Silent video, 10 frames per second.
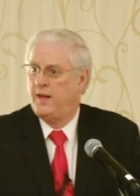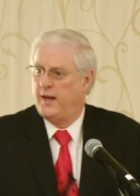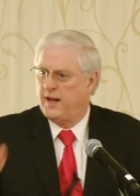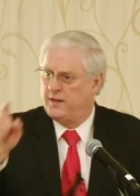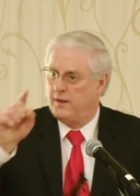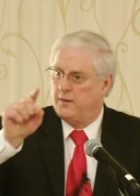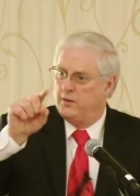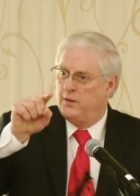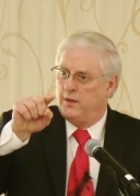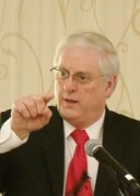I,
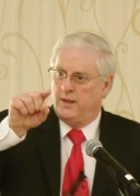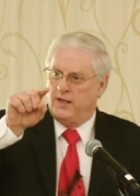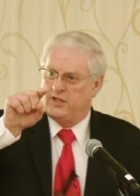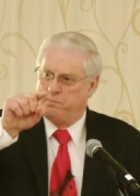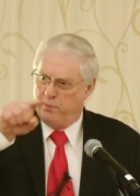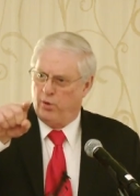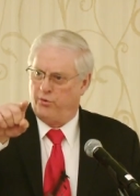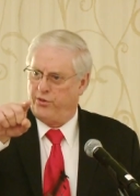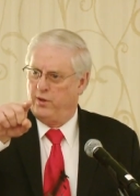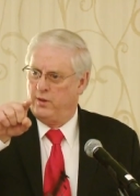it's
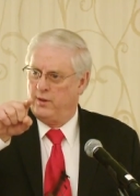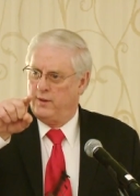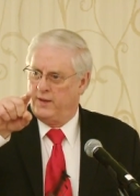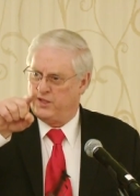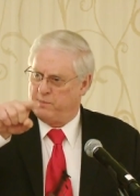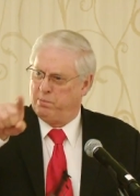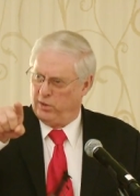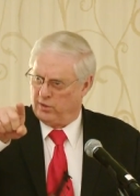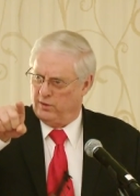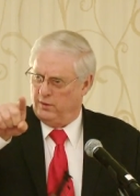both, it's
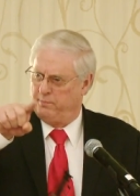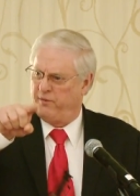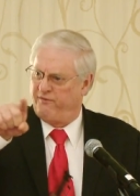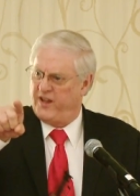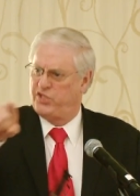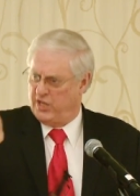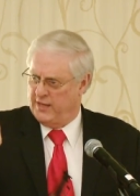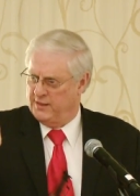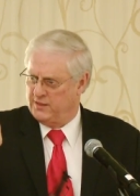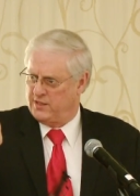plural,
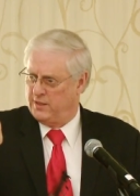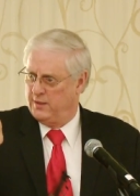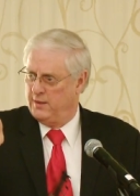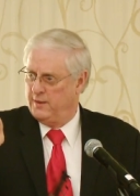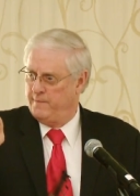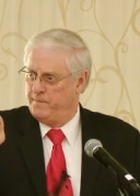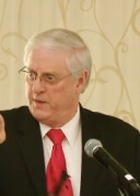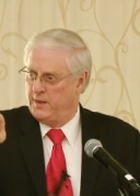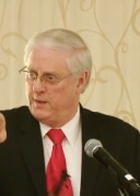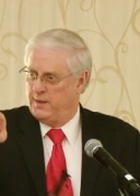professions.
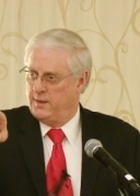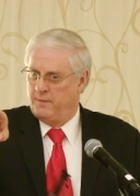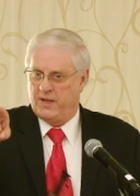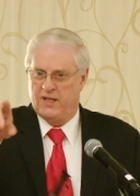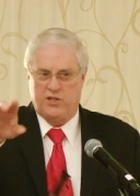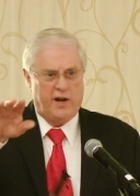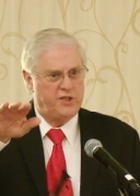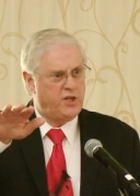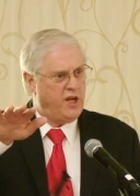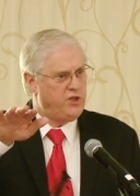Because our
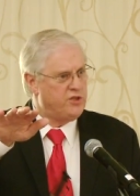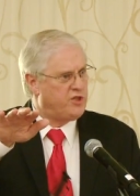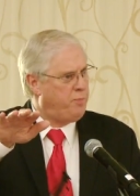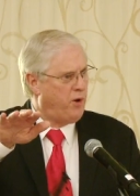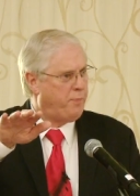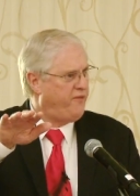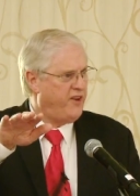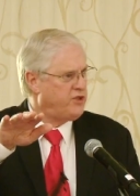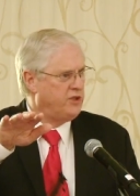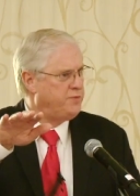education support
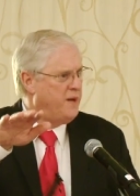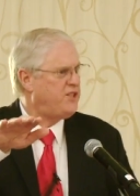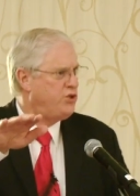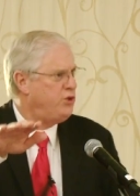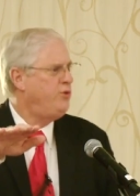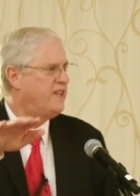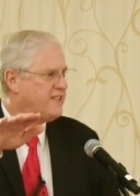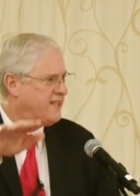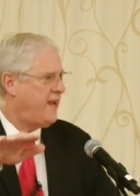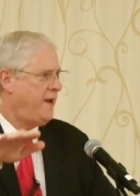professionals must do the
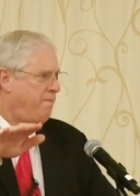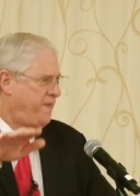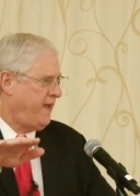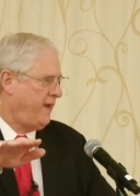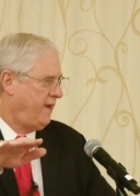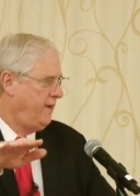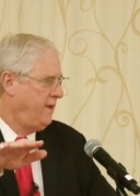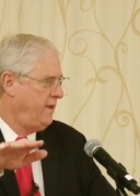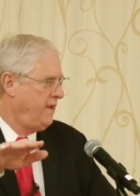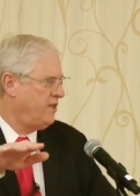same thing
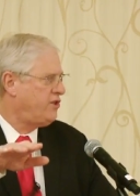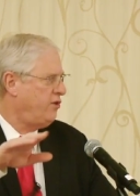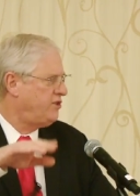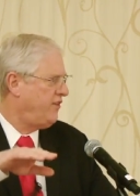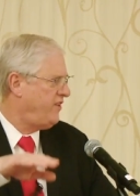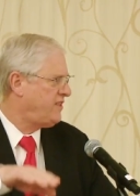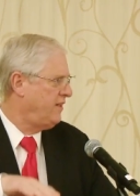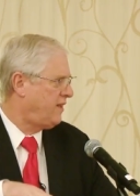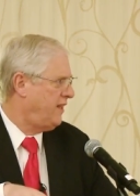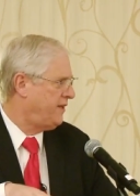as those of us in
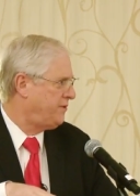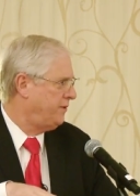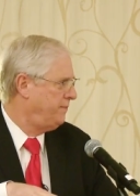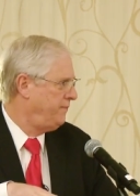the classroom.